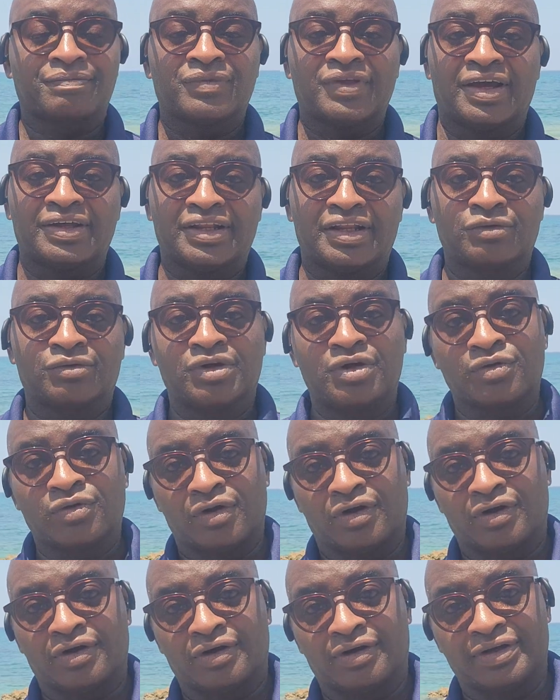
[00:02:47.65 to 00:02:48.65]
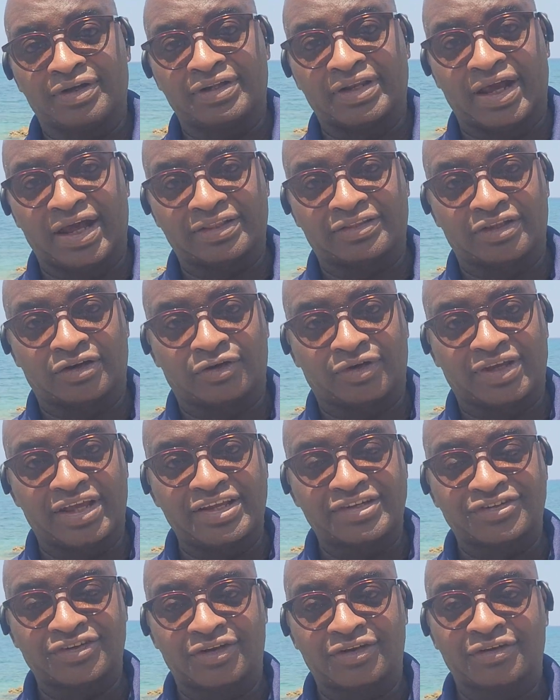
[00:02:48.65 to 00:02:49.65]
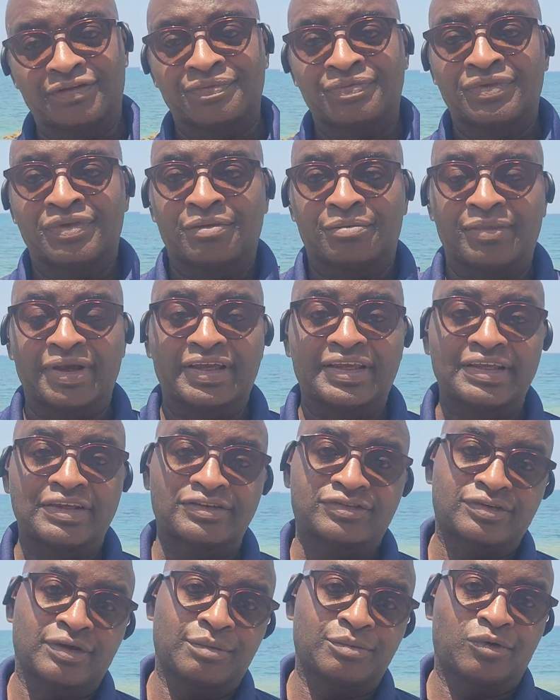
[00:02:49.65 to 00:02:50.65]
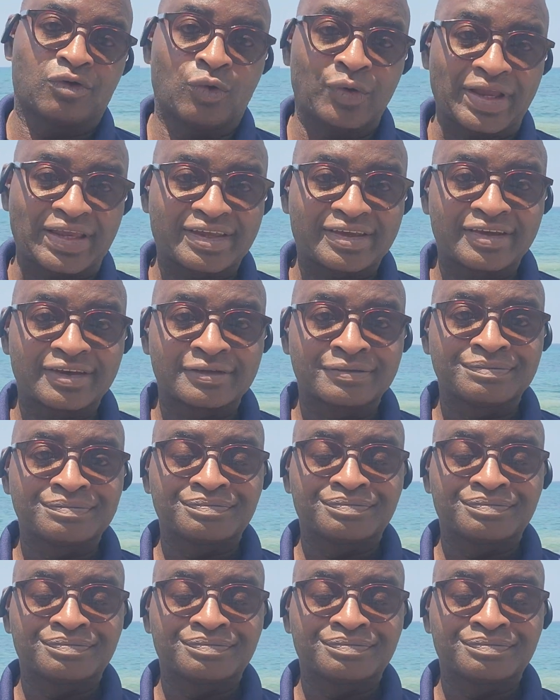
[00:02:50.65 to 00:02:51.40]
and then we were at a location making some quick